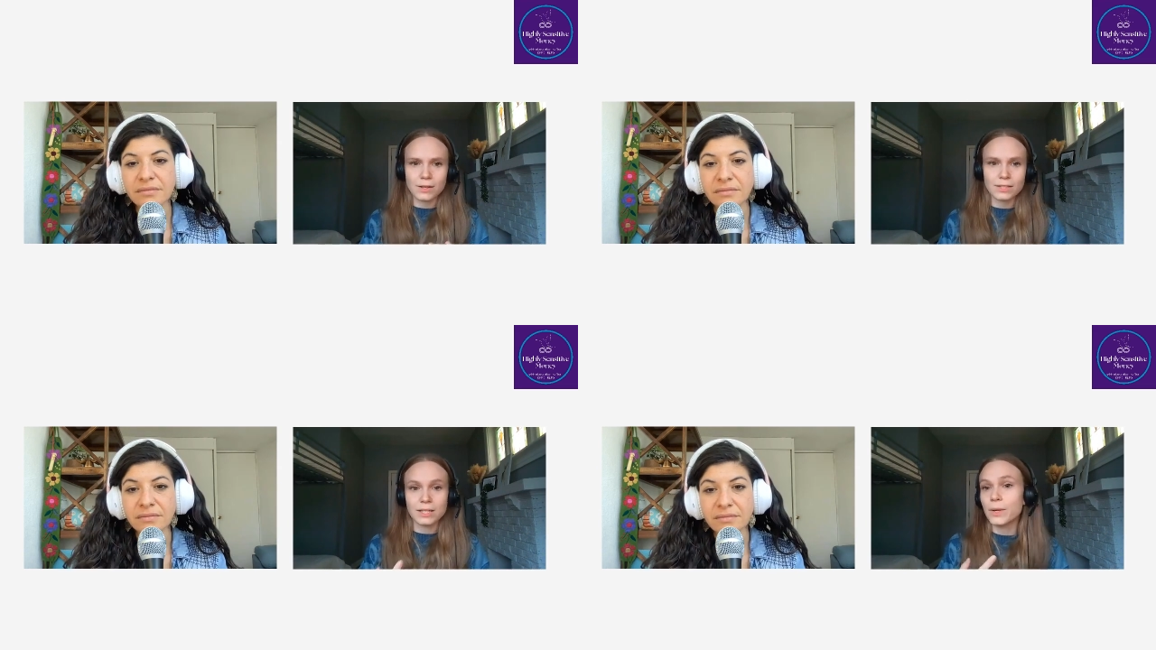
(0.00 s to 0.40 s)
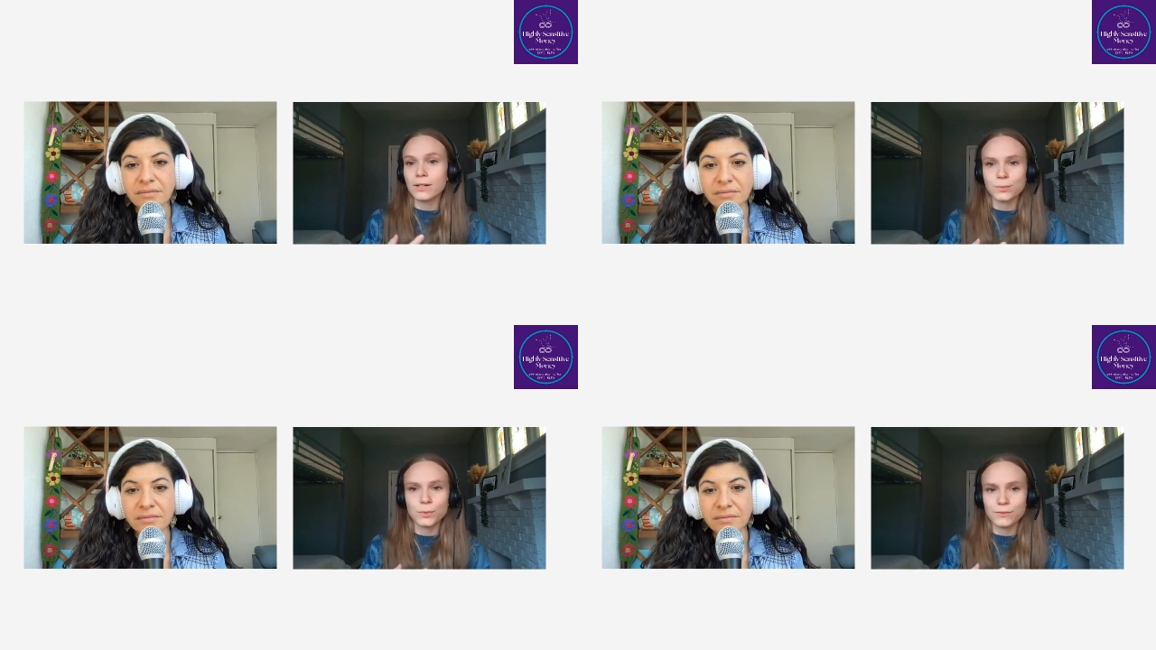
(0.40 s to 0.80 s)
Speaker 1: someone
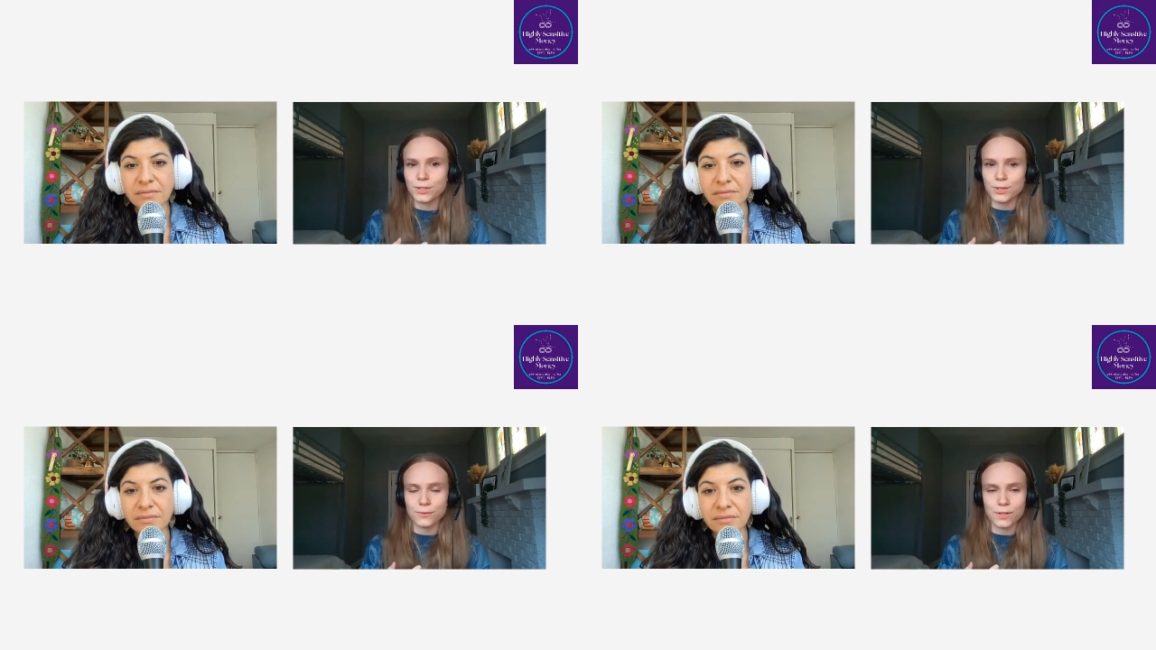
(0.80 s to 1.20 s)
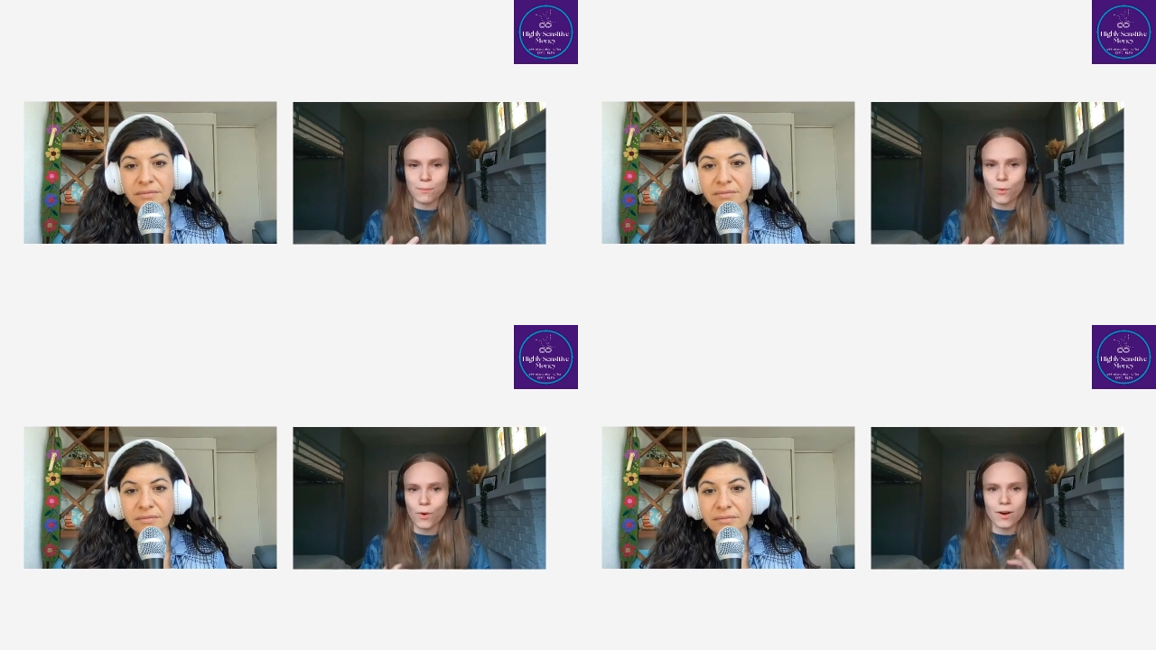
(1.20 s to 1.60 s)
else would have deserved it
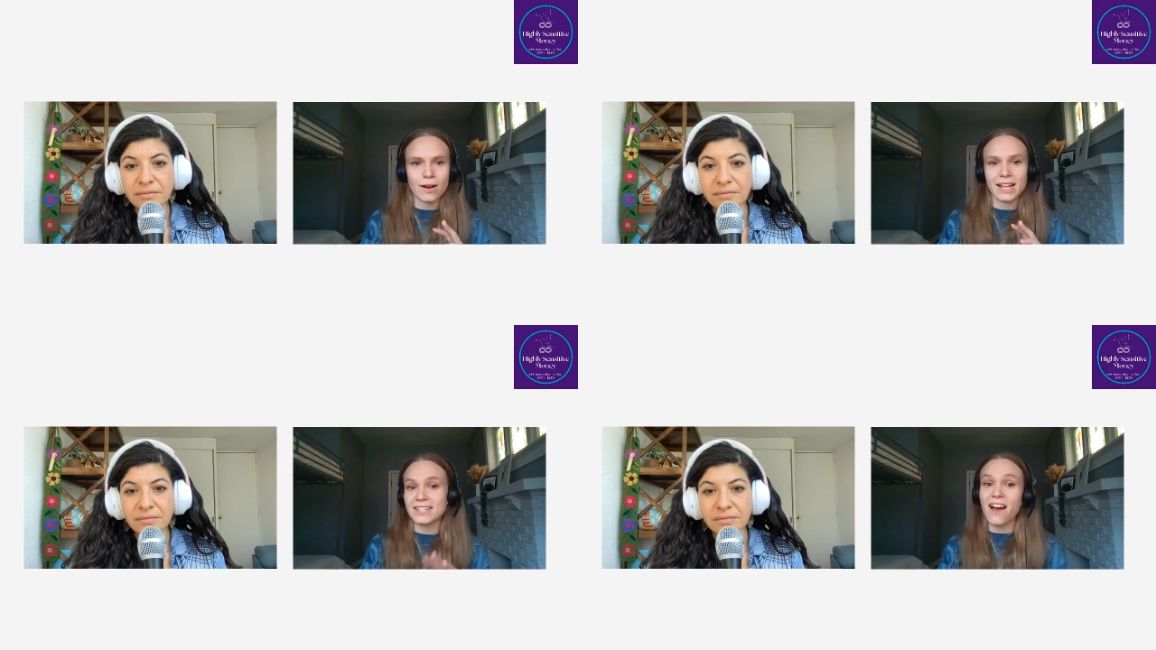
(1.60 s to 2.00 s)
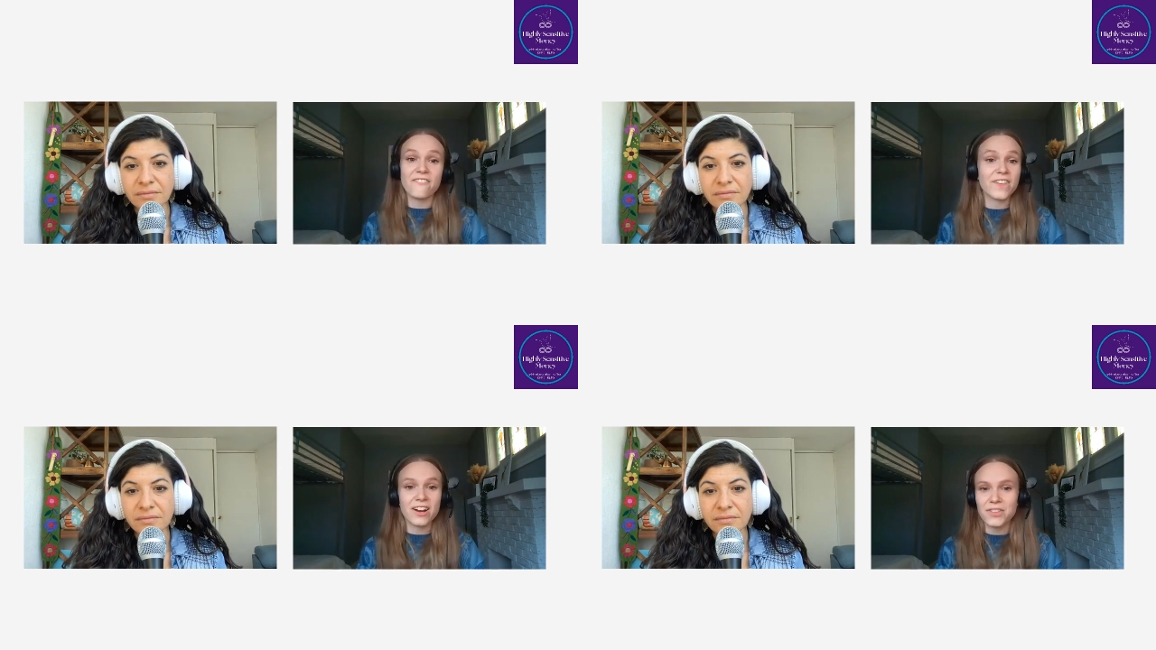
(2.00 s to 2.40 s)
more it's not
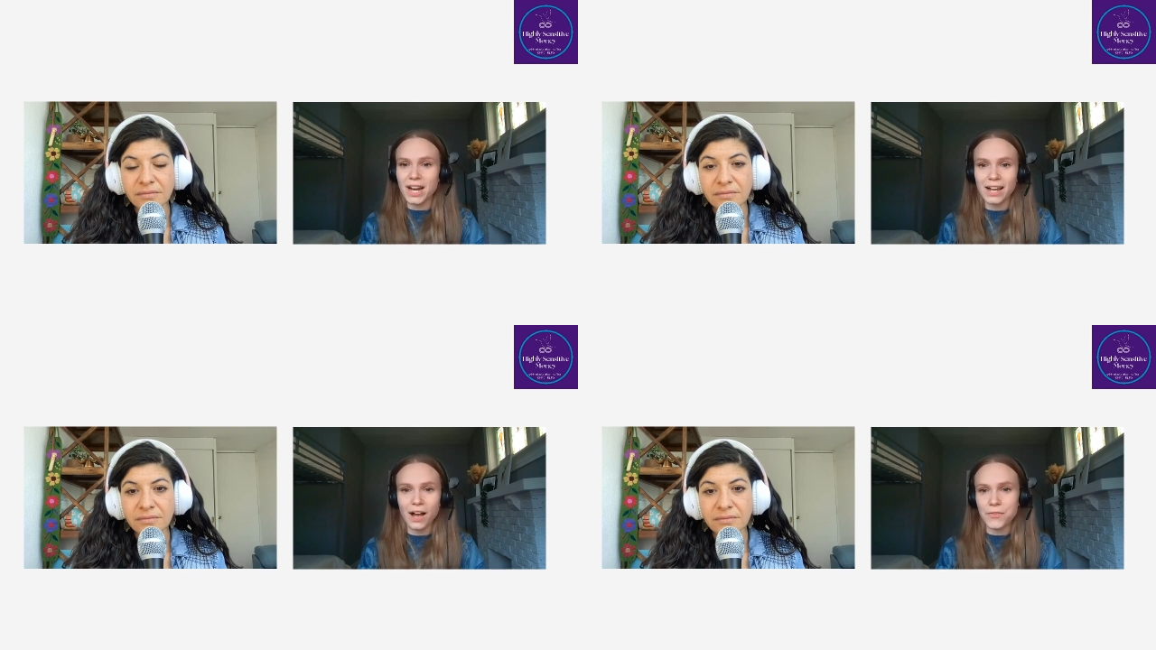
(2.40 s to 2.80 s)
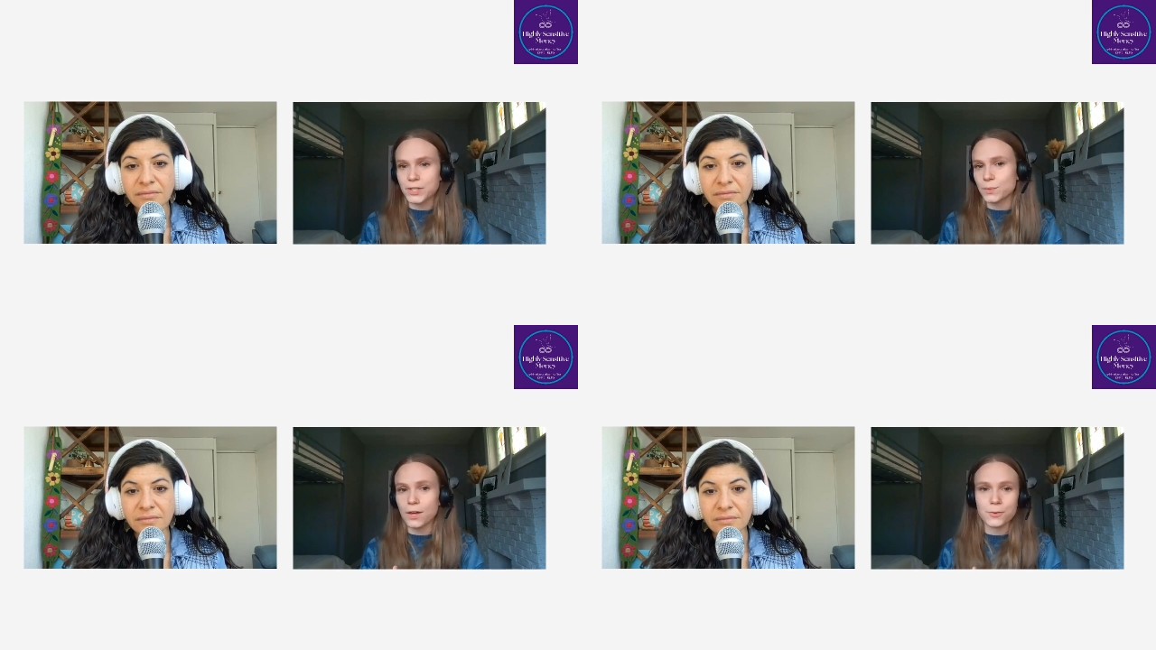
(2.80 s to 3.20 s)
fair that i got
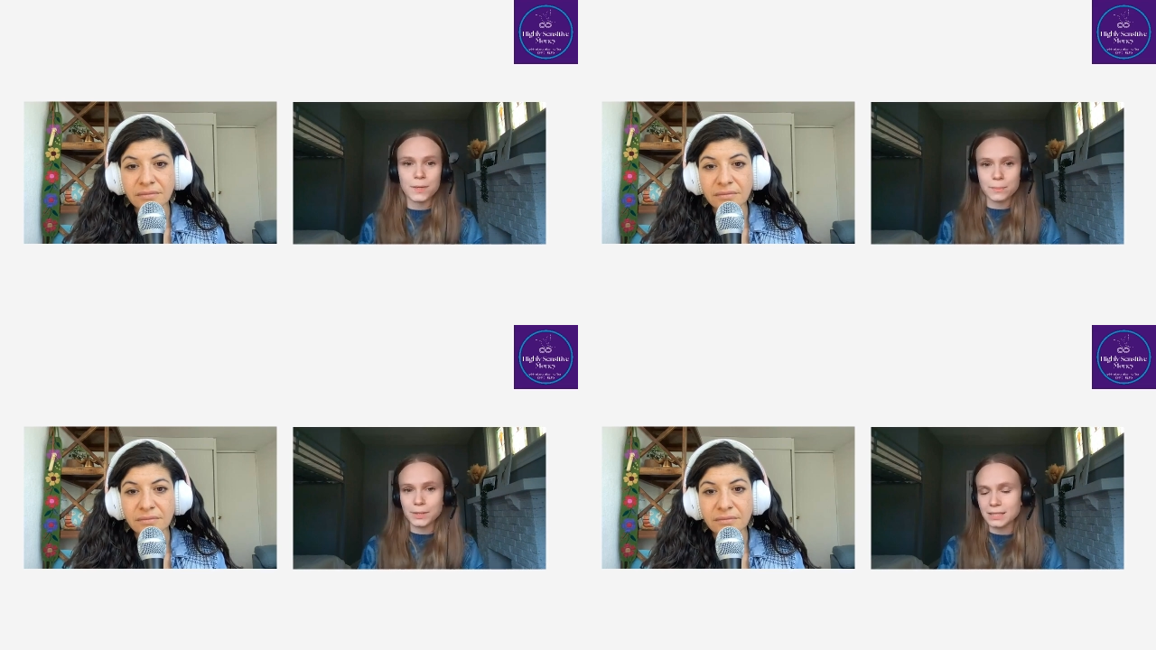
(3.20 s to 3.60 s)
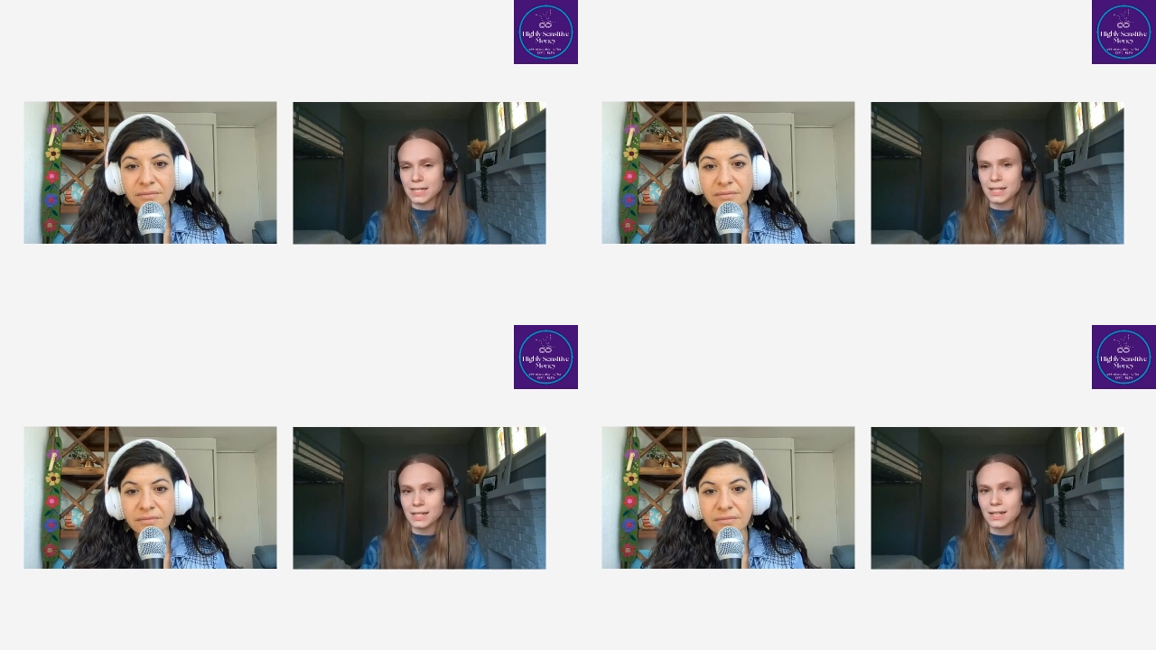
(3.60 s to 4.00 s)
this when other people
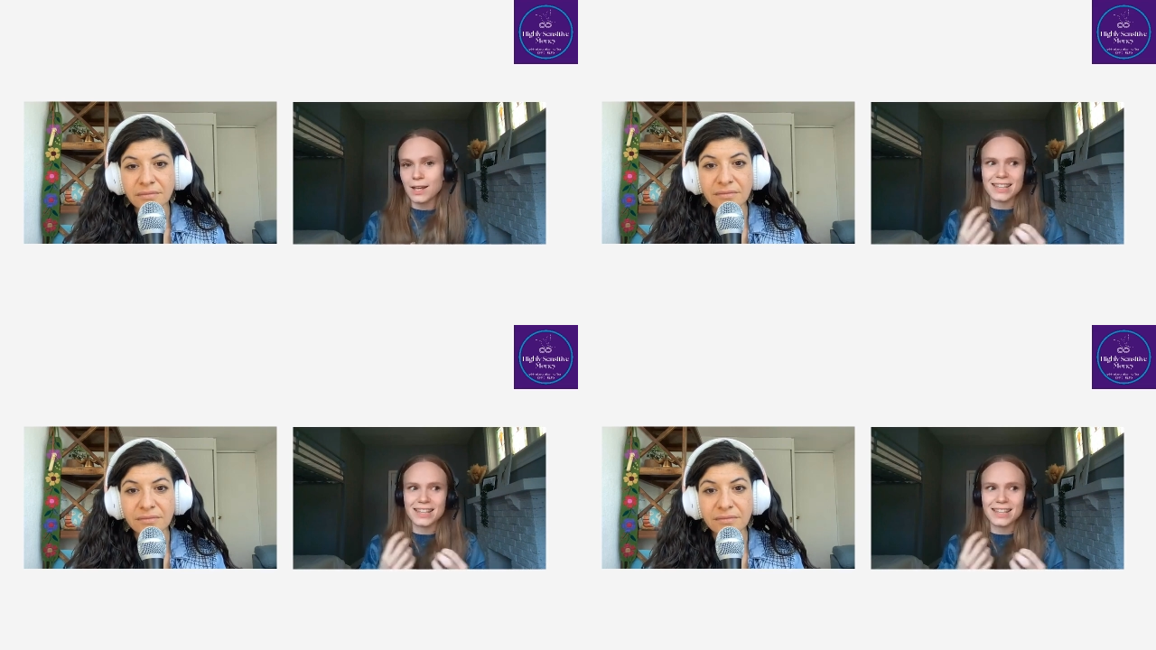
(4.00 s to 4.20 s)
didn't